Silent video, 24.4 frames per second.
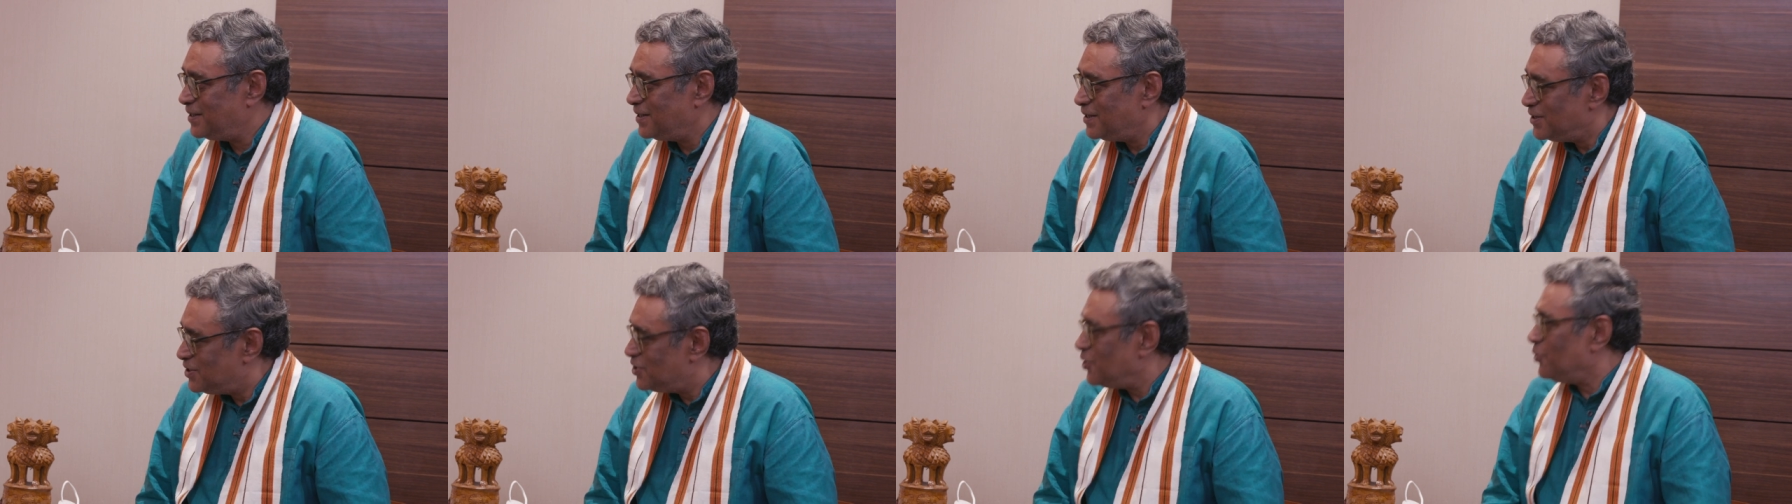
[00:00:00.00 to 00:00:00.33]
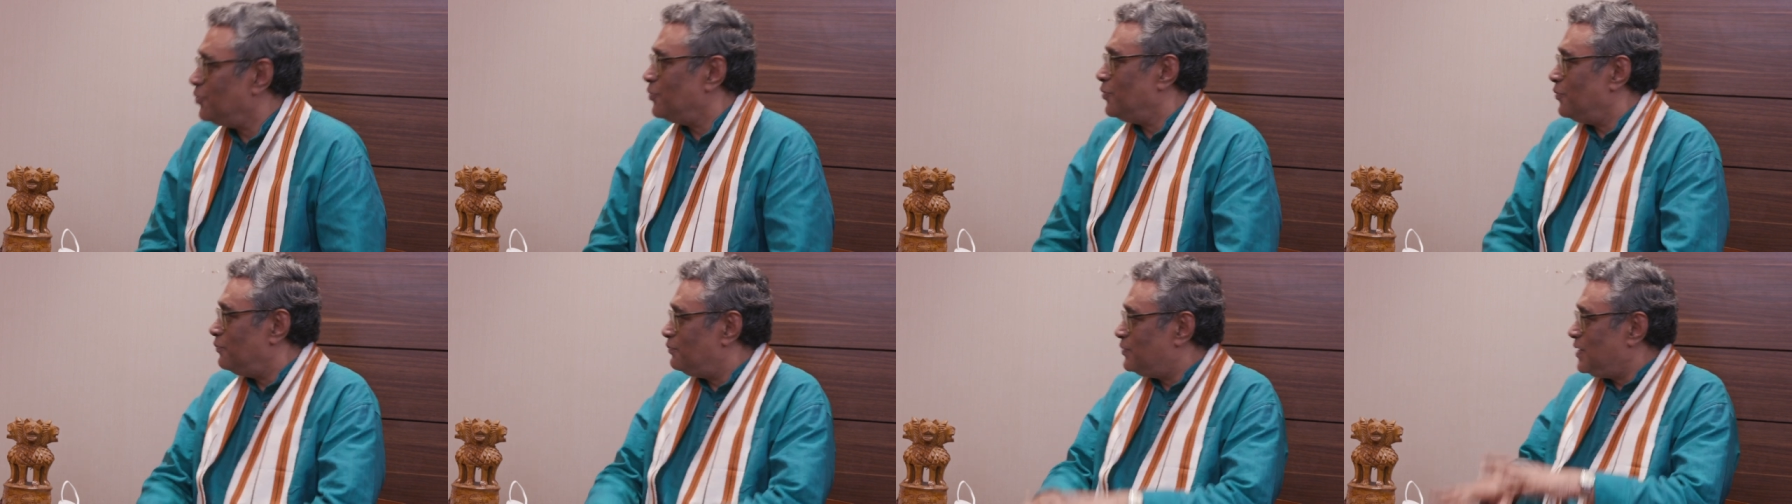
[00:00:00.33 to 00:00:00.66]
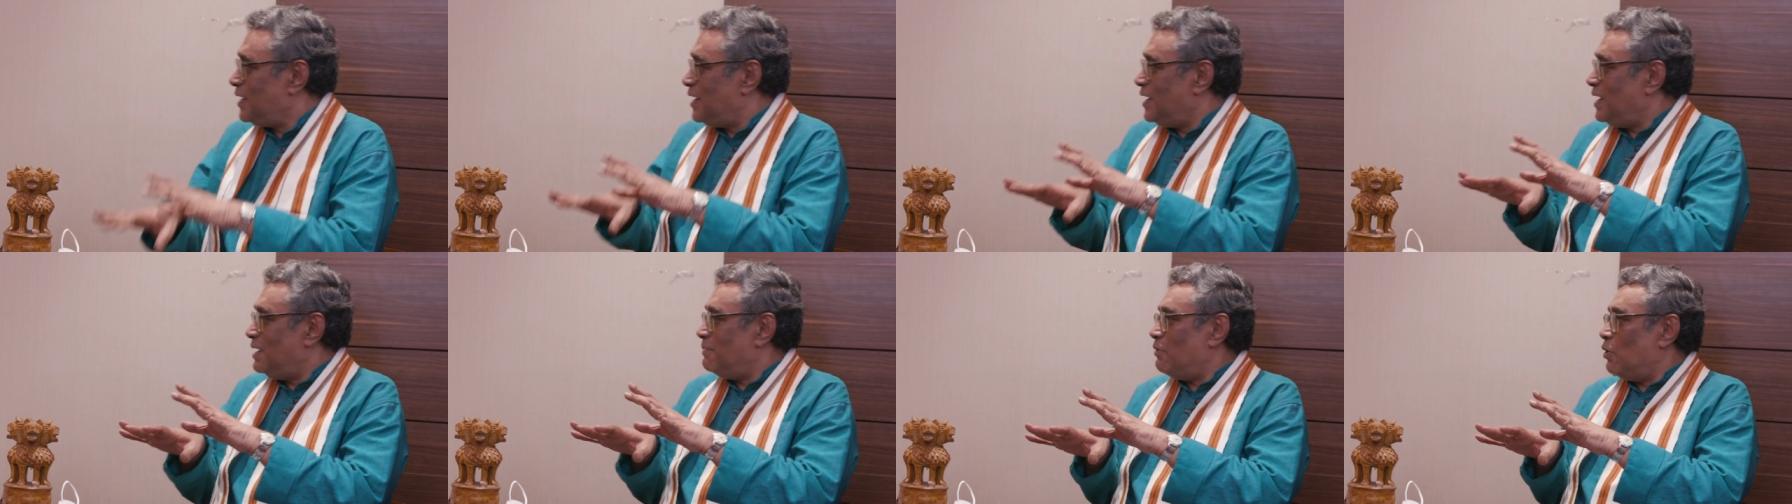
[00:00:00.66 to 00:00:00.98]
So
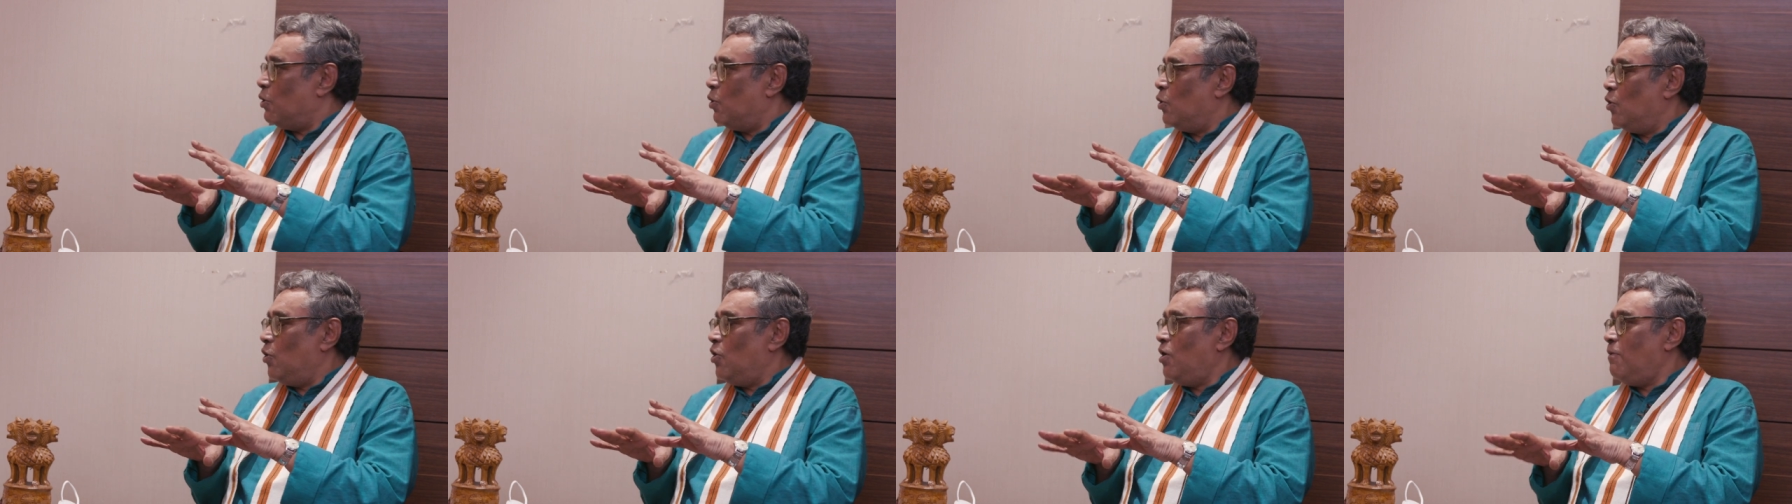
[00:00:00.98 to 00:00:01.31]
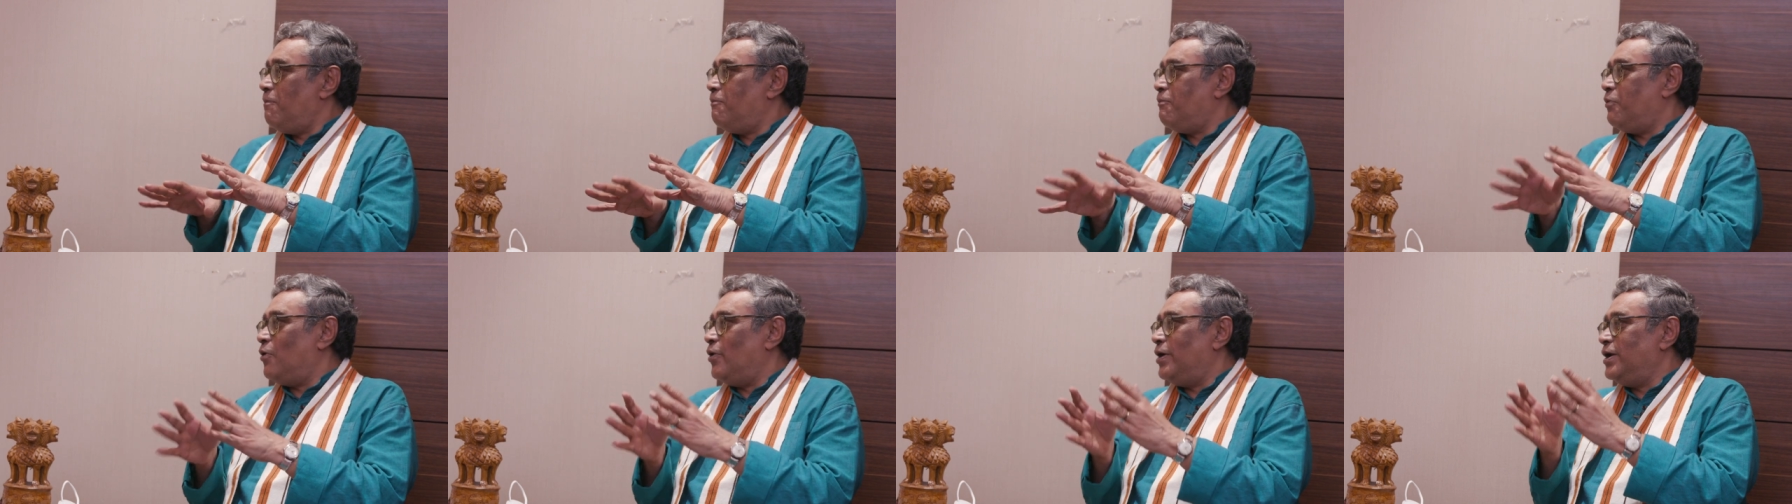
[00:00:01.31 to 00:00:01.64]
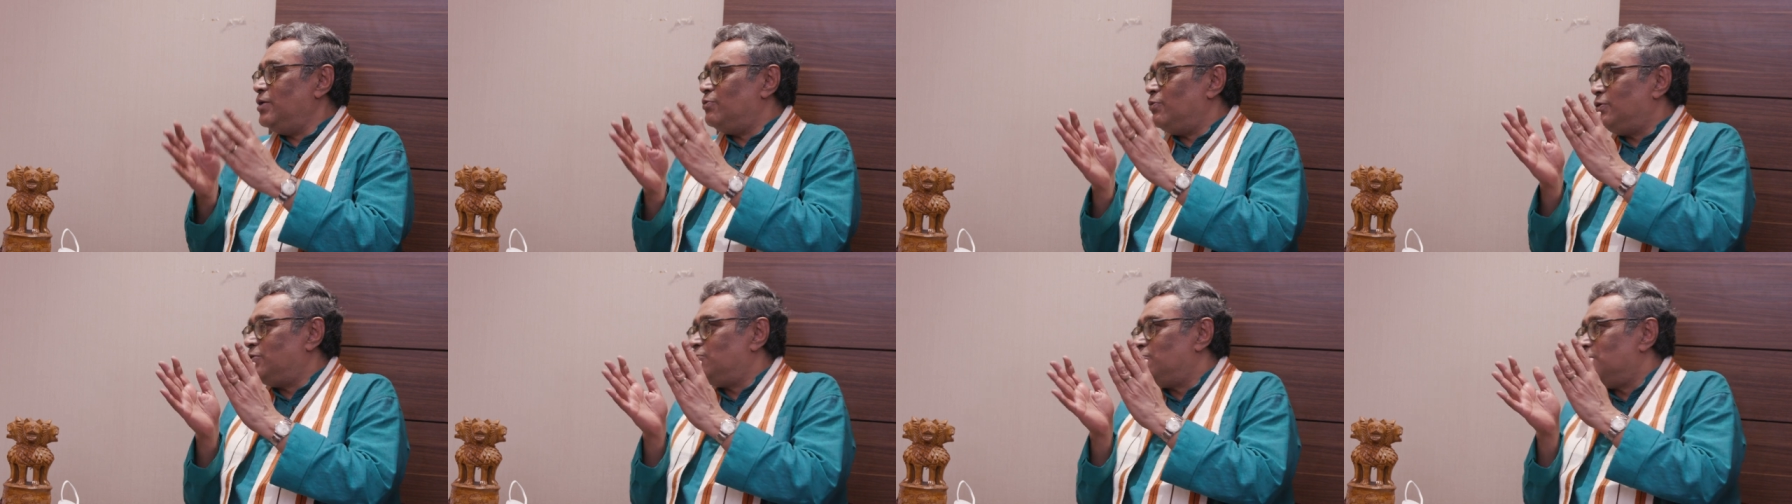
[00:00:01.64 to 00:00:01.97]
the whole
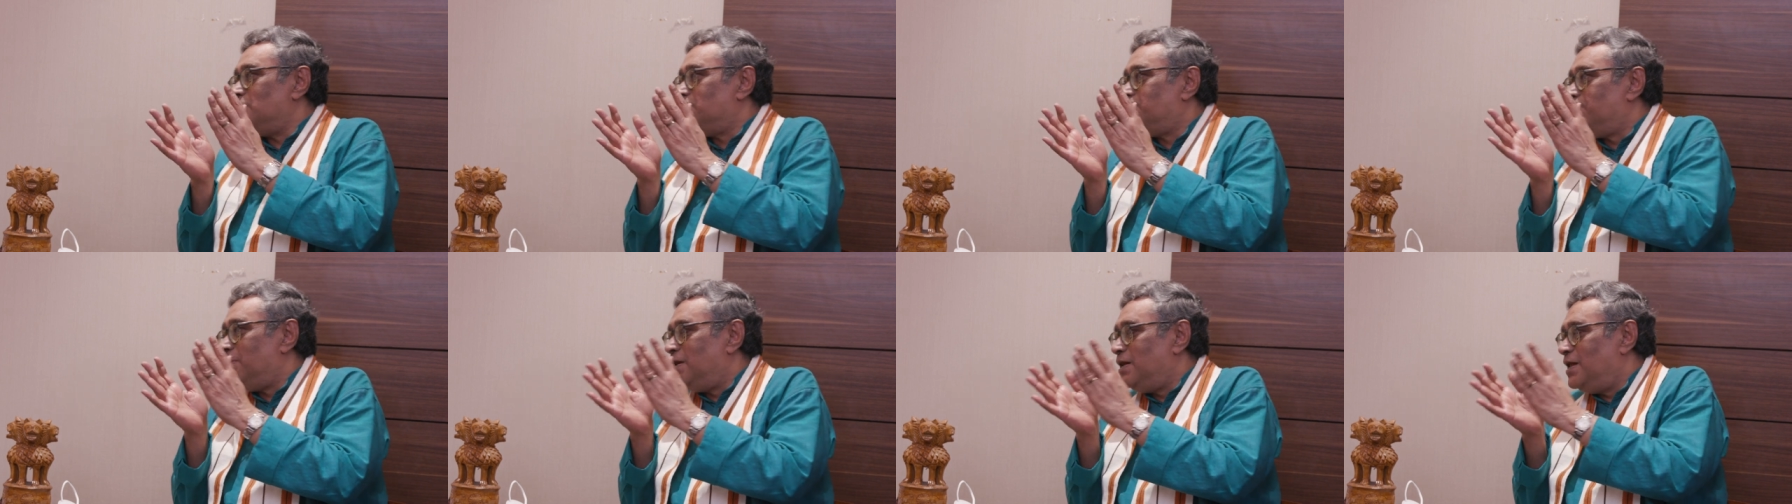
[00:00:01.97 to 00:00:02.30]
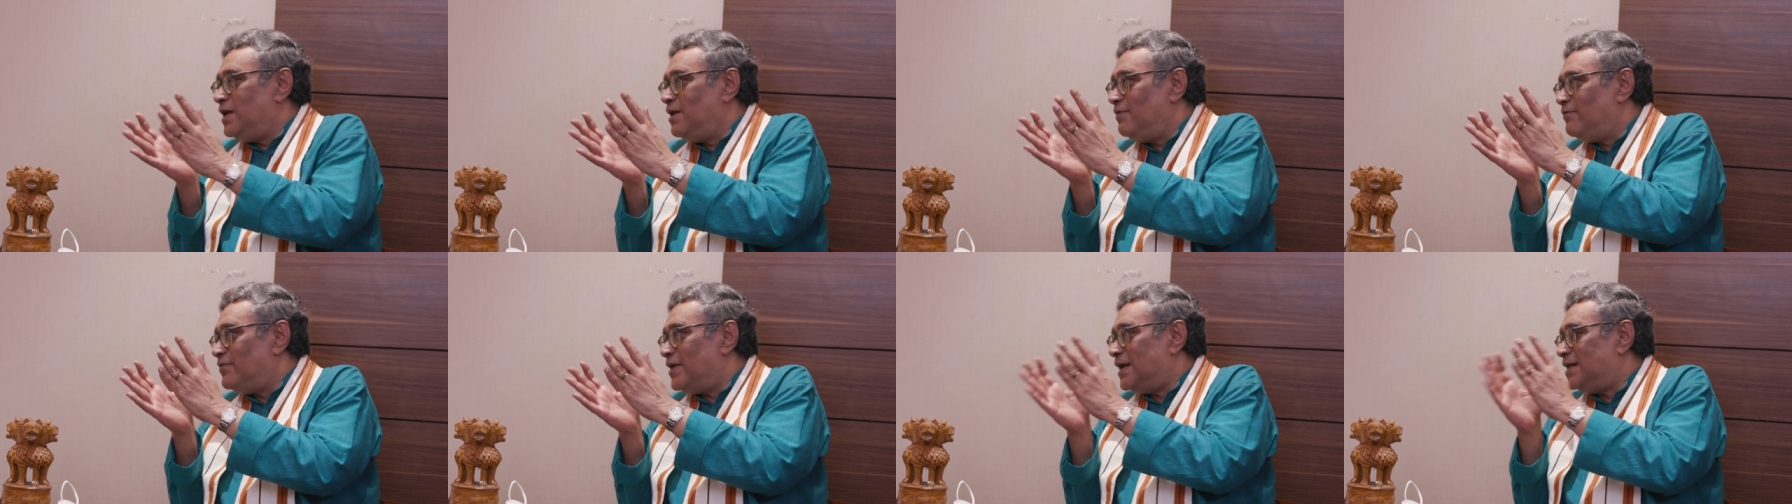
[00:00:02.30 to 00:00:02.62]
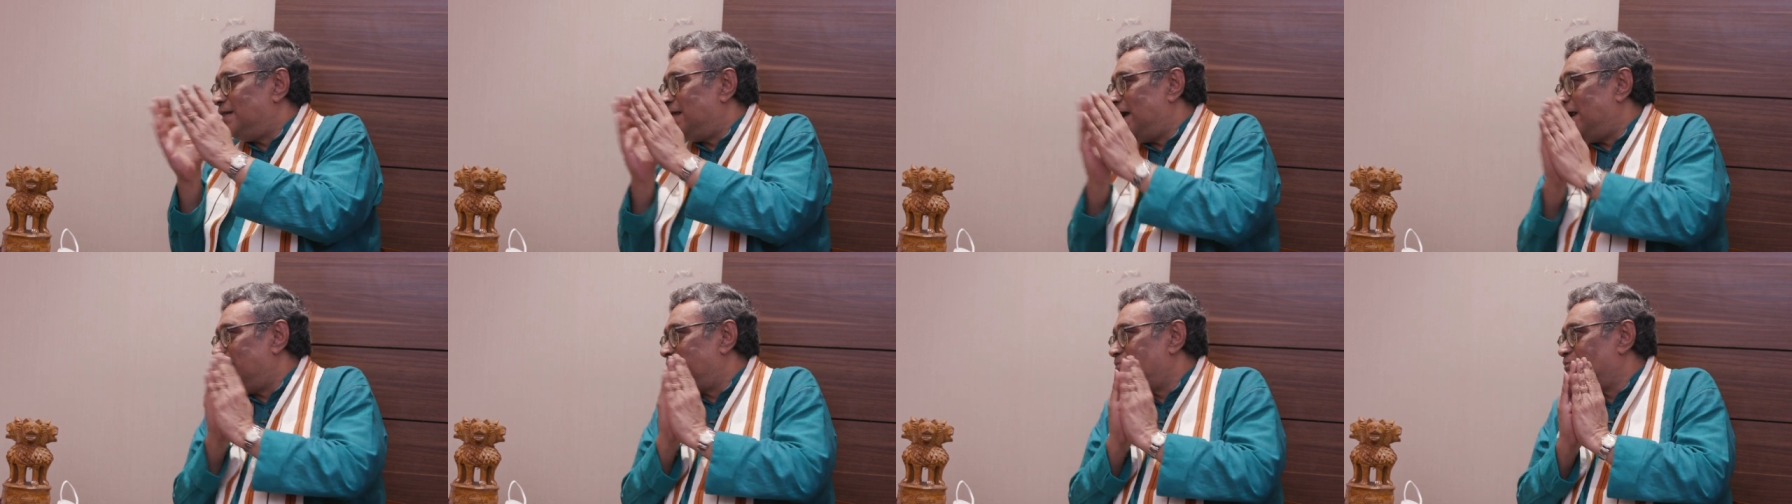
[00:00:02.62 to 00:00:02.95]
point which was believed
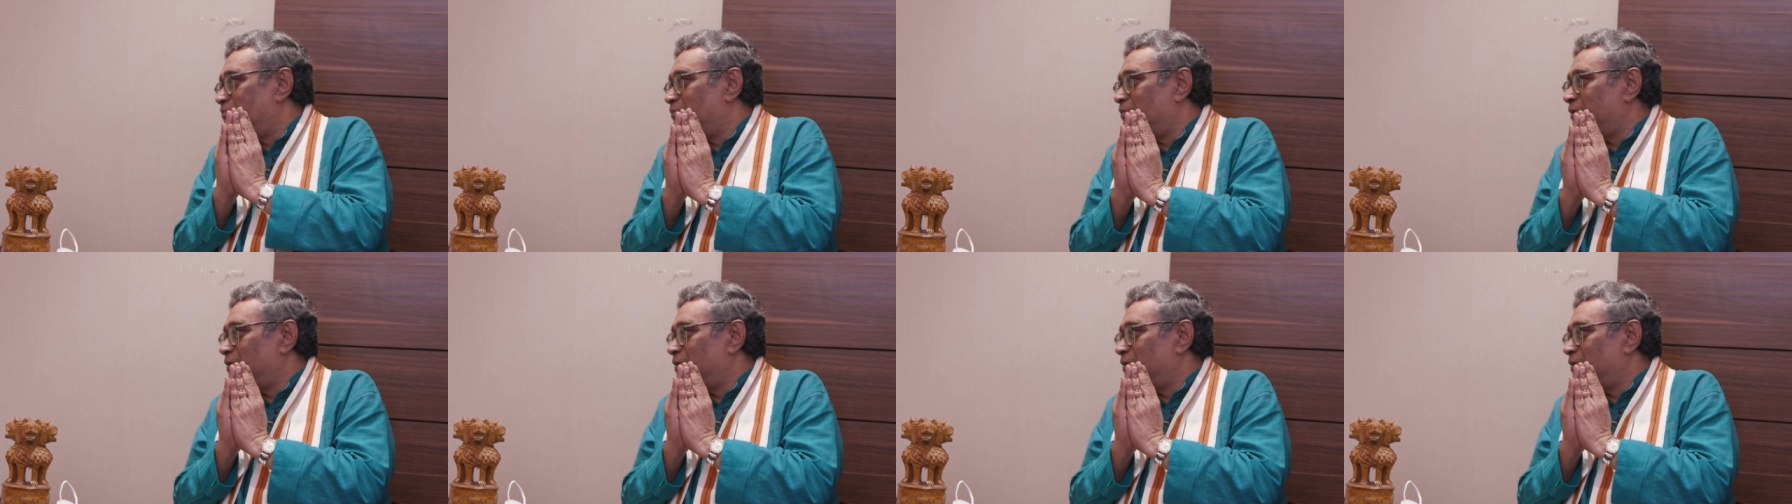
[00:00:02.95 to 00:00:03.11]
at that